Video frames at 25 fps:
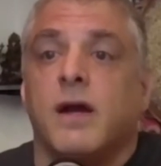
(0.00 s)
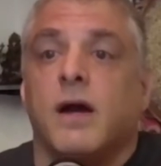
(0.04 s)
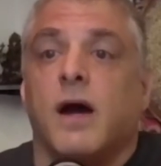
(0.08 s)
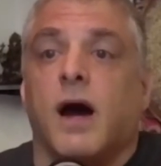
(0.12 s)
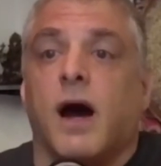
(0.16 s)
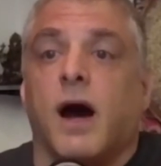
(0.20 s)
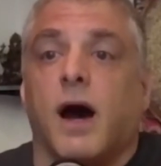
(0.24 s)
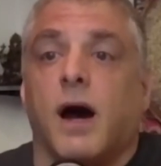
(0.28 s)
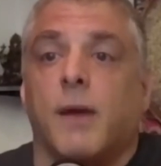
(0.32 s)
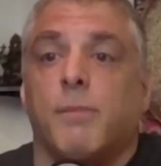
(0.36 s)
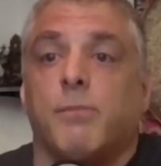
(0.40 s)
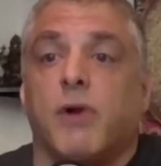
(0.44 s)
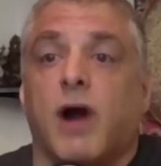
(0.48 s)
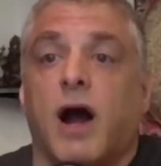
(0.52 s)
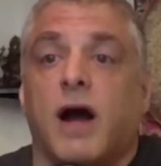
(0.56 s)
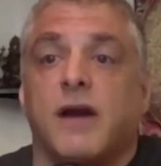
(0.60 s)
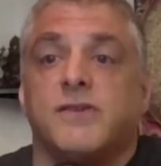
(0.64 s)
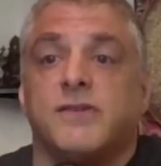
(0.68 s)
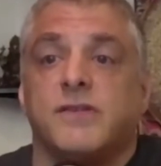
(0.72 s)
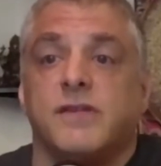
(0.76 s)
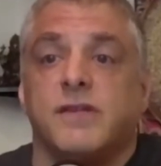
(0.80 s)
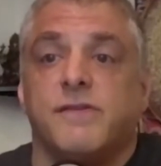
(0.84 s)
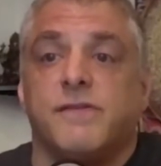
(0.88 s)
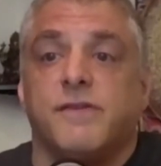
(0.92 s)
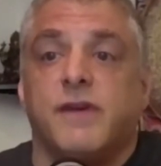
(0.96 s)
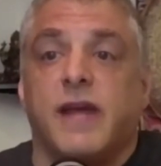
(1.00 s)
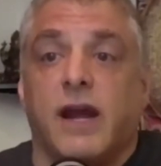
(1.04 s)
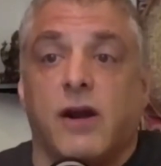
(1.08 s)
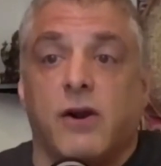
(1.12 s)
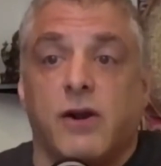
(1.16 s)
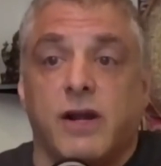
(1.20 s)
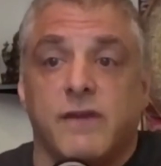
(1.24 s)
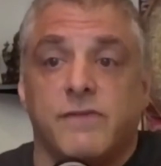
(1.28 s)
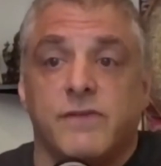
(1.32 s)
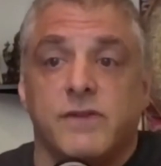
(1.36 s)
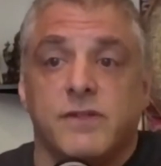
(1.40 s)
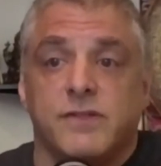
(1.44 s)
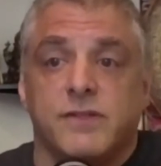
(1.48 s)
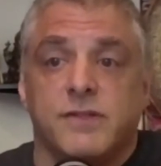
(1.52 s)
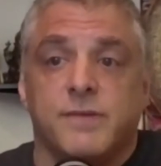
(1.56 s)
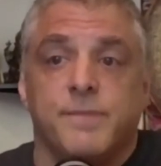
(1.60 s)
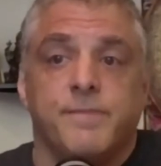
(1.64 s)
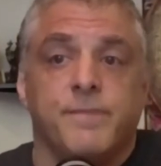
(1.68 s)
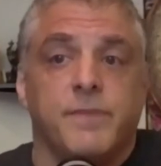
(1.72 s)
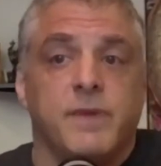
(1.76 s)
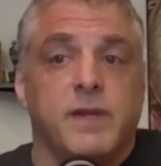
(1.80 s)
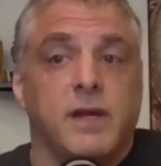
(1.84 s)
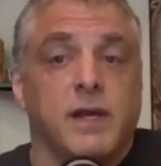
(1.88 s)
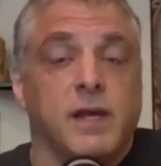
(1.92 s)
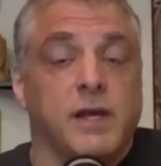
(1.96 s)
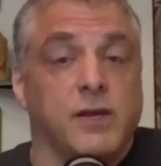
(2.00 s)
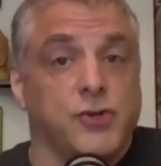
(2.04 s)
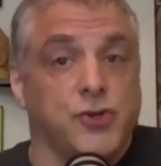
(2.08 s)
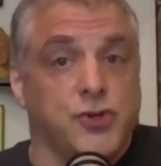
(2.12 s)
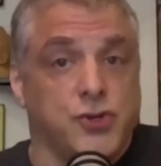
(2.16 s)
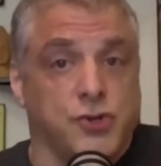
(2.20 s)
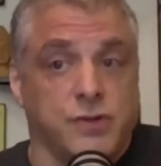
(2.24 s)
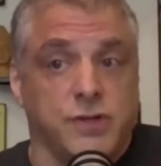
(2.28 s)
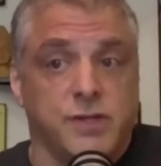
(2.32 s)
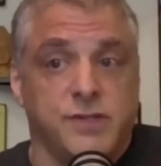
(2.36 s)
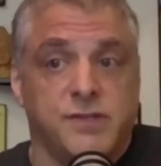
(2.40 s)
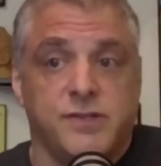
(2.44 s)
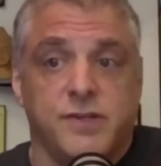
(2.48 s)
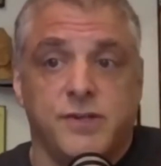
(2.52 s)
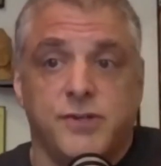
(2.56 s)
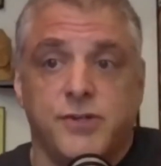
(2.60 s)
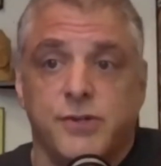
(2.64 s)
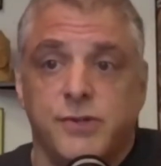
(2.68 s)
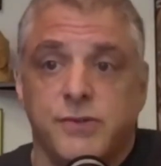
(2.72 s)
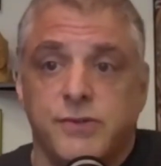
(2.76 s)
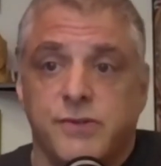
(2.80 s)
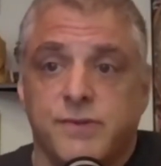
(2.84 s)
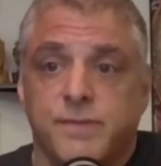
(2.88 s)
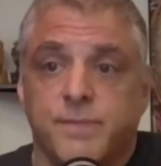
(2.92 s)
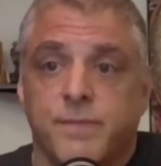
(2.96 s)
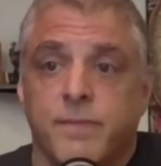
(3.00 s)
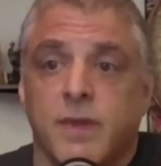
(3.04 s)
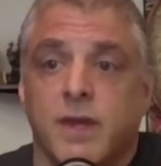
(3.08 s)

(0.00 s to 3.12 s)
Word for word: uh, proxy caregivers, insurance issues,